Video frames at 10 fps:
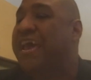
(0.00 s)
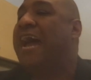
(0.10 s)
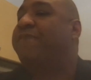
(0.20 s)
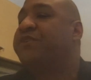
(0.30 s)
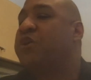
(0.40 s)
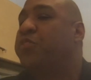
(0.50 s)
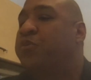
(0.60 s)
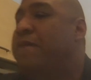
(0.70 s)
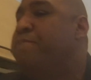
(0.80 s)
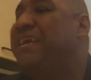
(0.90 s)
have to go
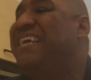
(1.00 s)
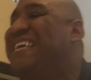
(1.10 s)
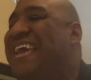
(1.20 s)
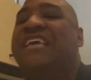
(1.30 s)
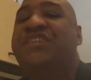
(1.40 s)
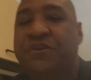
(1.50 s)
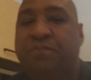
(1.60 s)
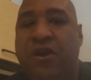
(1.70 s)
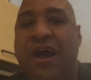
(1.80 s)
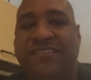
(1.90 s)
through a mediation
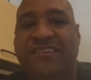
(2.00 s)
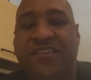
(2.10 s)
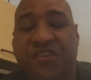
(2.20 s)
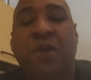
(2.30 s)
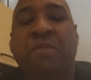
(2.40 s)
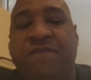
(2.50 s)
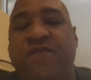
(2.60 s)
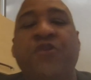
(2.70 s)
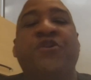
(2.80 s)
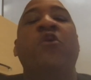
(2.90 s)
process
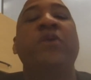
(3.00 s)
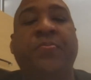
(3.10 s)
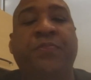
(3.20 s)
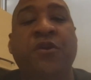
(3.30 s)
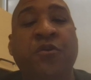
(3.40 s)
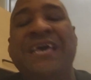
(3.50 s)
before going through.